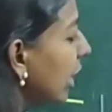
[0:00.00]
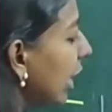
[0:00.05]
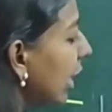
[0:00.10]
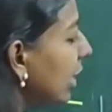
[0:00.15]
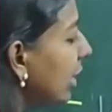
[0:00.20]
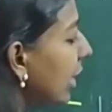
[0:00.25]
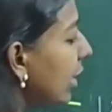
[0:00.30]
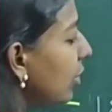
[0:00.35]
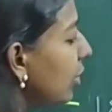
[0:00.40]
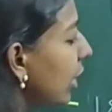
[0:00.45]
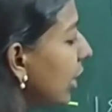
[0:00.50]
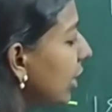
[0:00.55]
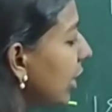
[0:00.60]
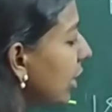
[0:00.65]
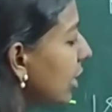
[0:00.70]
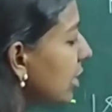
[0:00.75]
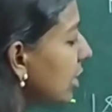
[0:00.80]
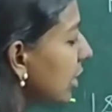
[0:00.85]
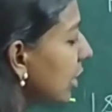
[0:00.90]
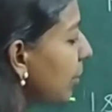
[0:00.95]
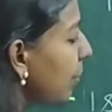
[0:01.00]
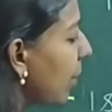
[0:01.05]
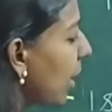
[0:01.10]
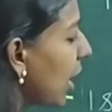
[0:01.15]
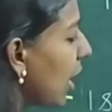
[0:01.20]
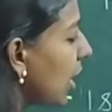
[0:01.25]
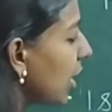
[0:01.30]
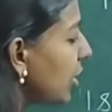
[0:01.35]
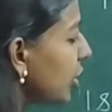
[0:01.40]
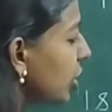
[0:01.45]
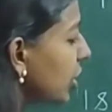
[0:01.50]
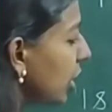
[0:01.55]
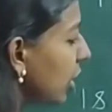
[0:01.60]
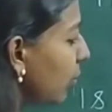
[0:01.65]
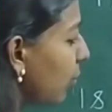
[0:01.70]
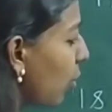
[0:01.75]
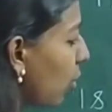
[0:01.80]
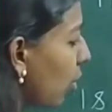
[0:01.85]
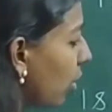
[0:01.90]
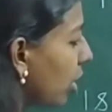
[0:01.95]
can tell you that there is a
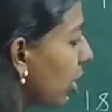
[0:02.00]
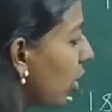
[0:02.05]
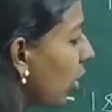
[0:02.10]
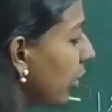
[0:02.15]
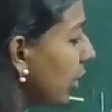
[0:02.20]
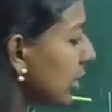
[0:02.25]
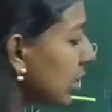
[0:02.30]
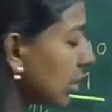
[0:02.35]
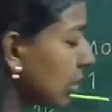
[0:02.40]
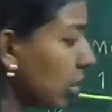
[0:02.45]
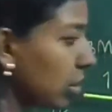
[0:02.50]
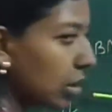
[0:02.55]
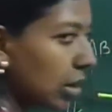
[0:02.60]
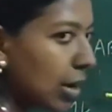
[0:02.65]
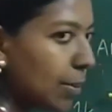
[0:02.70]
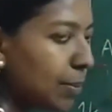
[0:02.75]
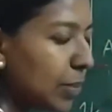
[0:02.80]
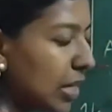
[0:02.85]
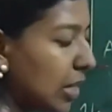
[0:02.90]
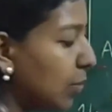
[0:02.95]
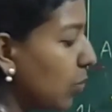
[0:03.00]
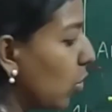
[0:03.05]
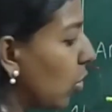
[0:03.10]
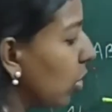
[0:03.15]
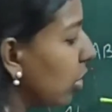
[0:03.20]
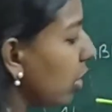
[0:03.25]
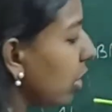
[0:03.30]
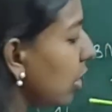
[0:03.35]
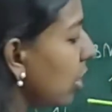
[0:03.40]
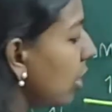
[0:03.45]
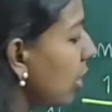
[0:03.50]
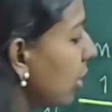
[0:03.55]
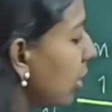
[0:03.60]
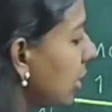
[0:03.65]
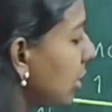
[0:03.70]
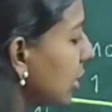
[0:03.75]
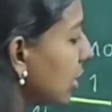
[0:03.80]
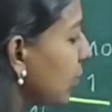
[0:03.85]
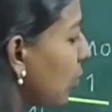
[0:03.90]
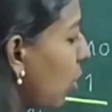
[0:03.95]
partial bond, not a complete bond.
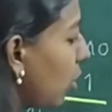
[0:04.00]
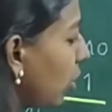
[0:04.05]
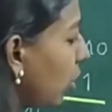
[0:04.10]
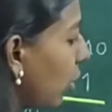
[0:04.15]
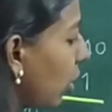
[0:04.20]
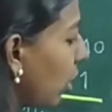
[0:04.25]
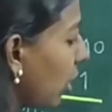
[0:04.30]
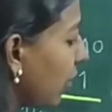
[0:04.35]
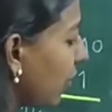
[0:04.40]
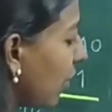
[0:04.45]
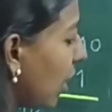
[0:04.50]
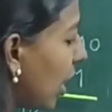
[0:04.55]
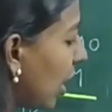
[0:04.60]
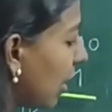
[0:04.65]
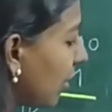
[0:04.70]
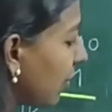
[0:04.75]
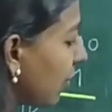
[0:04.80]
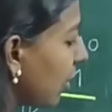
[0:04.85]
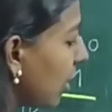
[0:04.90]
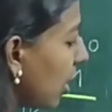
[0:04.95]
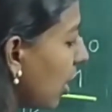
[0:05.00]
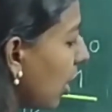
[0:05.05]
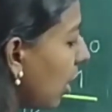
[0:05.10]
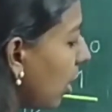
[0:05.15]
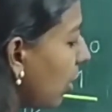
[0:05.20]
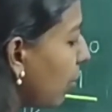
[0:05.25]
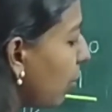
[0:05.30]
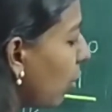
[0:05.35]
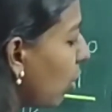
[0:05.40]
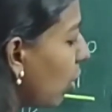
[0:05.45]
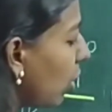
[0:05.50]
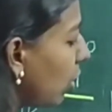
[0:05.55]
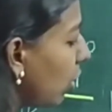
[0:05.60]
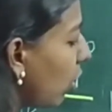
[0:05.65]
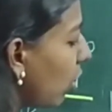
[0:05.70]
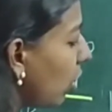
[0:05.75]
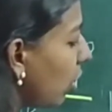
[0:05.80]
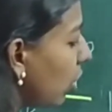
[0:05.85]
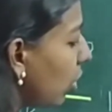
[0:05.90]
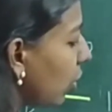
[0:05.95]
This is bond order of half. A bond
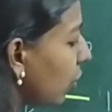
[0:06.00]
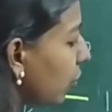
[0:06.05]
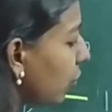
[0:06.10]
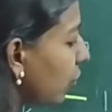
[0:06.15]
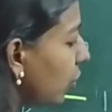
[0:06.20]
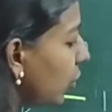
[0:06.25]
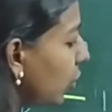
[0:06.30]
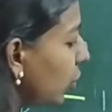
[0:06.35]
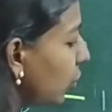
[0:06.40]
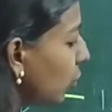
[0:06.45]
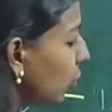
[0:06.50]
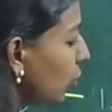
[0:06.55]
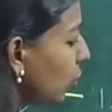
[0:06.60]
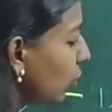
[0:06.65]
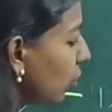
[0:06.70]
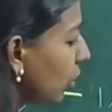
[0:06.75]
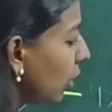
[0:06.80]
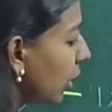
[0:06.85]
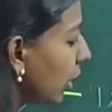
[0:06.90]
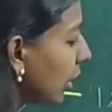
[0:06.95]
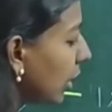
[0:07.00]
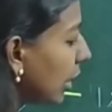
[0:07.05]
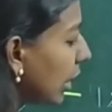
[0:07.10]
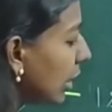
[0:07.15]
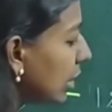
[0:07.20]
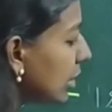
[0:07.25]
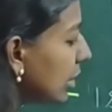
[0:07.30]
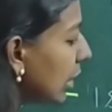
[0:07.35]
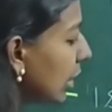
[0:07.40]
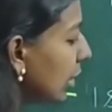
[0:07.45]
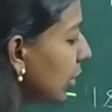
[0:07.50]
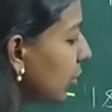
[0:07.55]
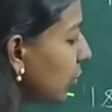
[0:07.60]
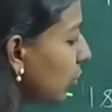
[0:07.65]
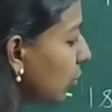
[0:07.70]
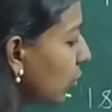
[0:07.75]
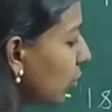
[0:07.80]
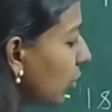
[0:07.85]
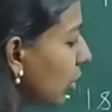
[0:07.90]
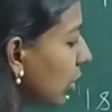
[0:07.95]
order of 2 can tell
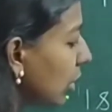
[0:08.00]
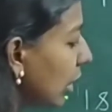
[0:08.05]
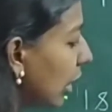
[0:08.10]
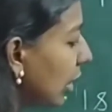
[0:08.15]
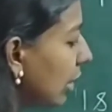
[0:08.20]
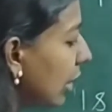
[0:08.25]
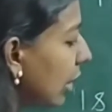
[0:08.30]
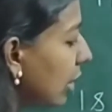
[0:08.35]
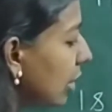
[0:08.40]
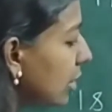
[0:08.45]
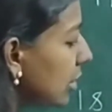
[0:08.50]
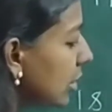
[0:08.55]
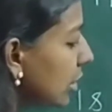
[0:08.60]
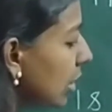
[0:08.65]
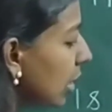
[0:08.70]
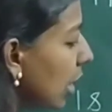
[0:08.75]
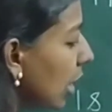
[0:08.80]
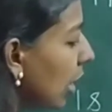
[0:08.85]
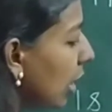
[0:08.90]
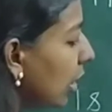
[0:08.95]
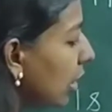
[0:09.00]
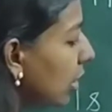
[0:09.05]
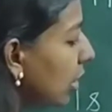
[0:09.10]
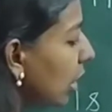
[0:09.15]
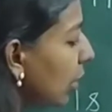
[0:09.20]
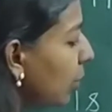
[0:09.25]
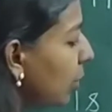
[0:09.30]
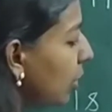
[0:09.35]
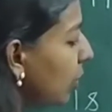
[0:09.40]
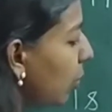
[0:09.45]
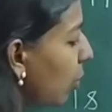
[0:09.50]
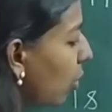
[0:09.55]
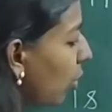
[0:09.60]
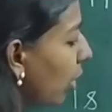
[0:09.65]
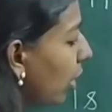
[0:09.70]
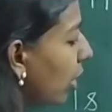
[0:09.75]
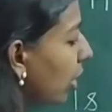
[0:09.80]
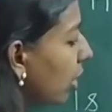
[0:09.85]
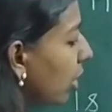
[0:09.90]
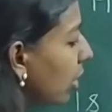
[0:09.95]
you that there is a double
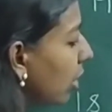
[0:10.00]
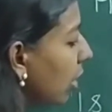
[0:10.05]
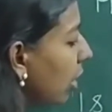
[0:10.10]
bond.